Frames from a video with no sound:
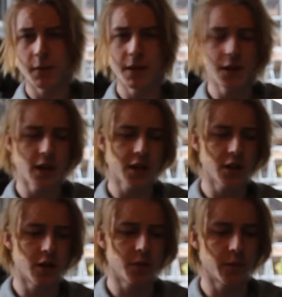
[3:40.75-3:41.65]
It means I
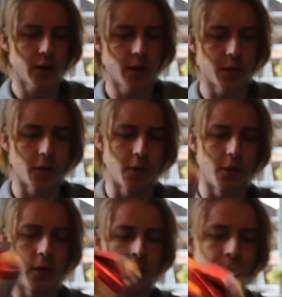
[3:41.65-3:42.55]
actually got some time to
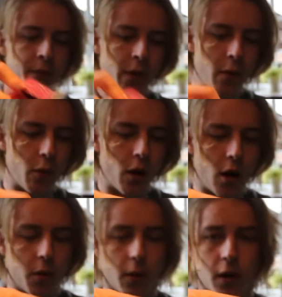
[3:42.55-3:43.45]
do what
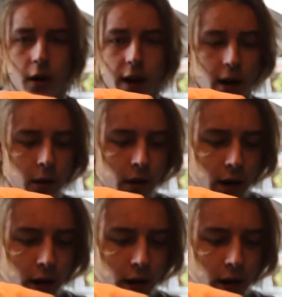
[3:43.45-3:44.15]
I want right now.